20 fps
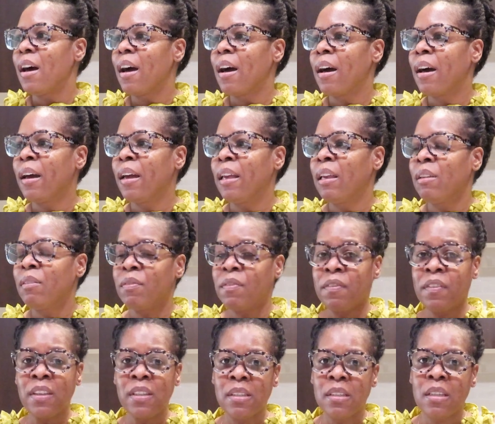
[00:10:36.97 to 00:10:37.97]
I
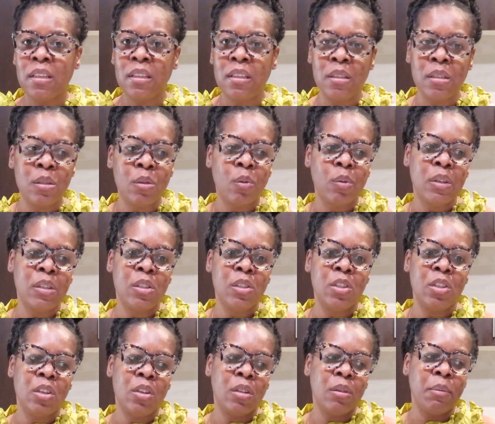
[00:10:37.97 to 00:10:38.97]
visit this
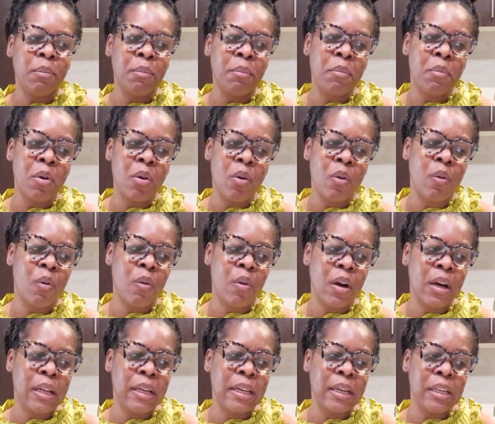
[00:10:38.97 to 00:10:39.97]
question more
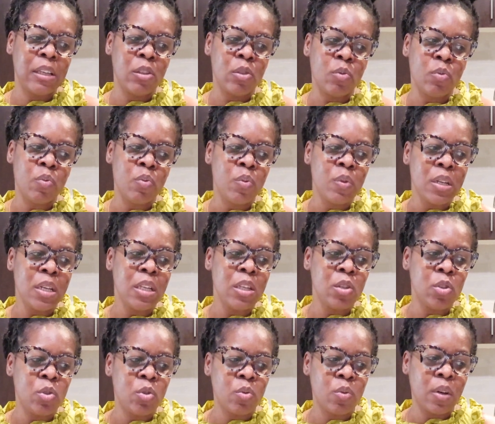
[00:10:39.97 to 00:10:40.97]
and I
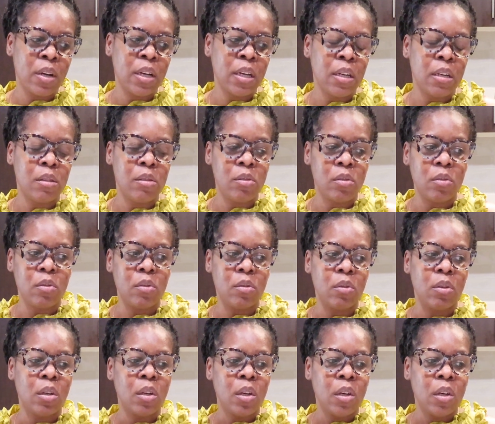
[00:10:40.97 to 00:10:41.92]
really try to